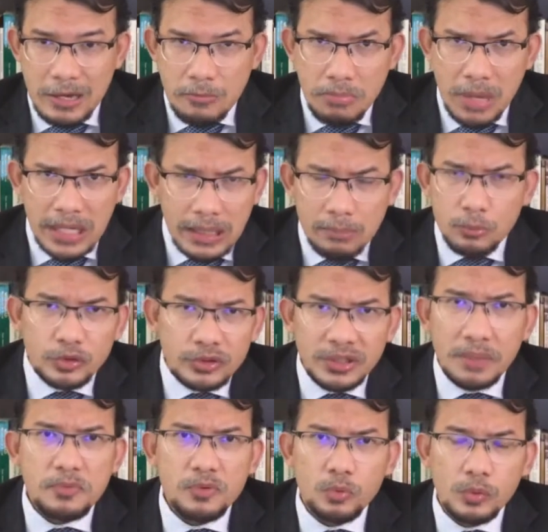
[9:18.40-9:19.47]
many
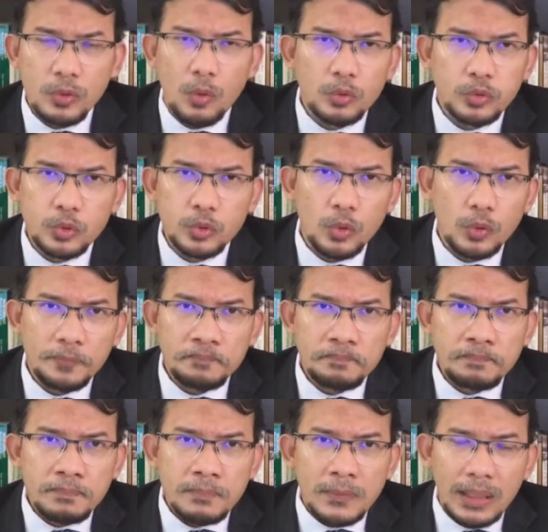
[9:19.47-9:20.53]
Muslims were also
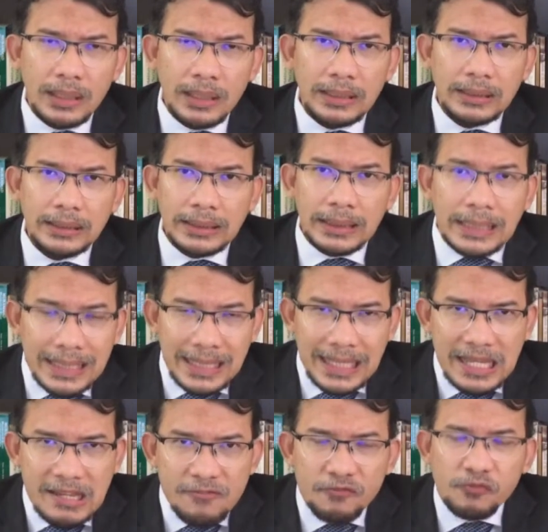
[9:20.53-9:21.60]

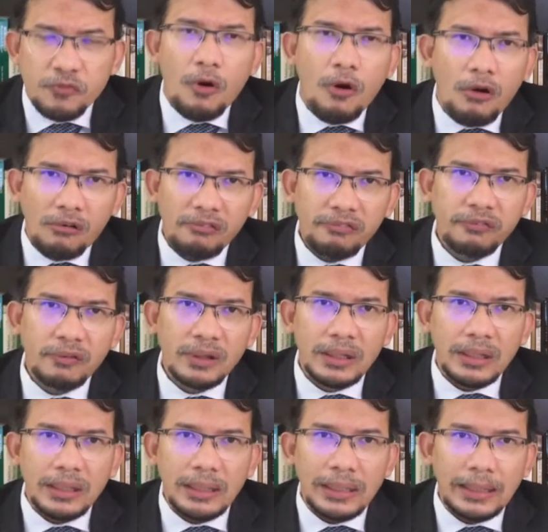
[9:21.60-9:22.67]
involved
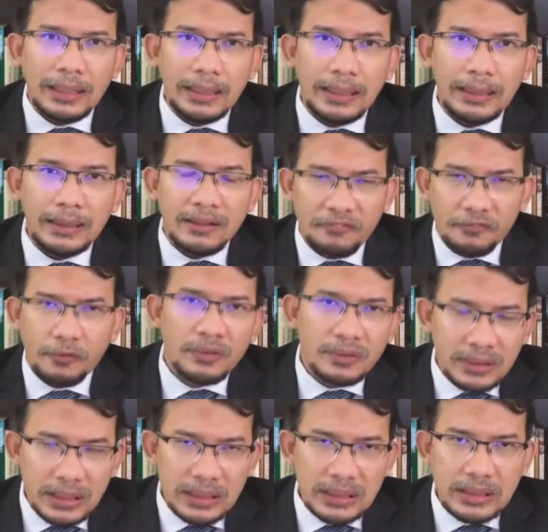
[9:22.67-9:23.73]
in the
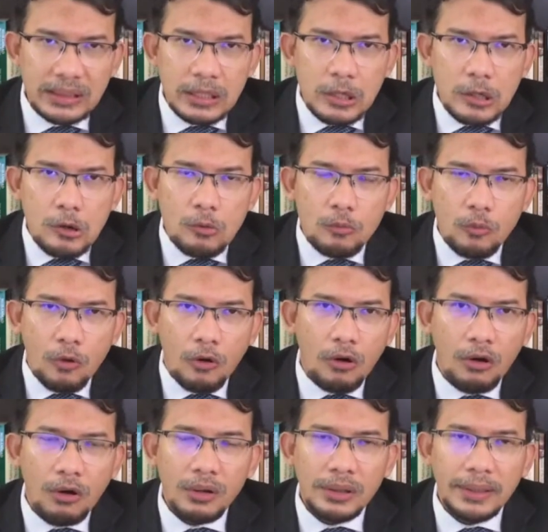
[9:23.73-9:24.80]
frontier
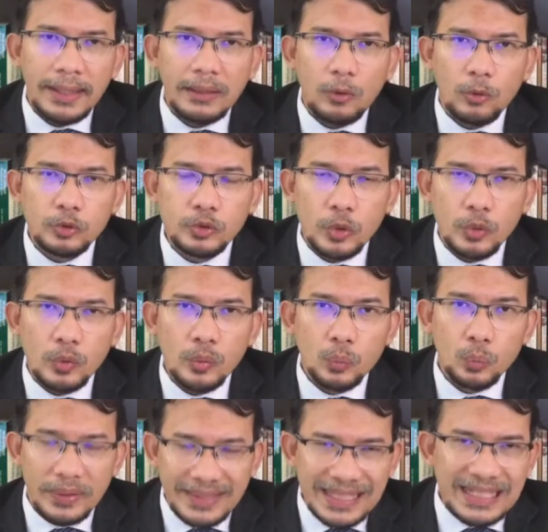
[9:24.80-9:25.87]
war, and also
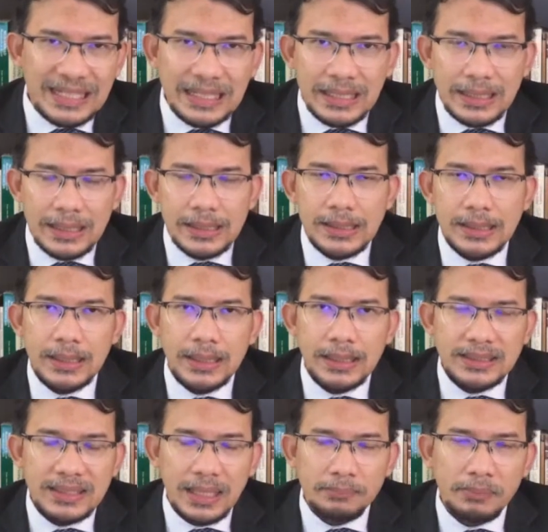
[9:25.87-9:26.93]
within
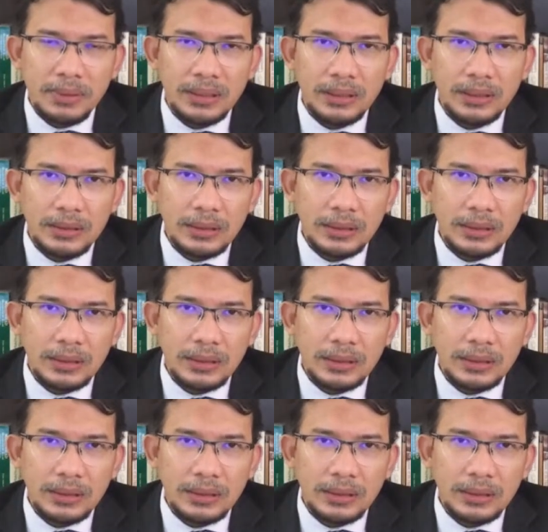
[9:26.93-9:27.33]
Islamic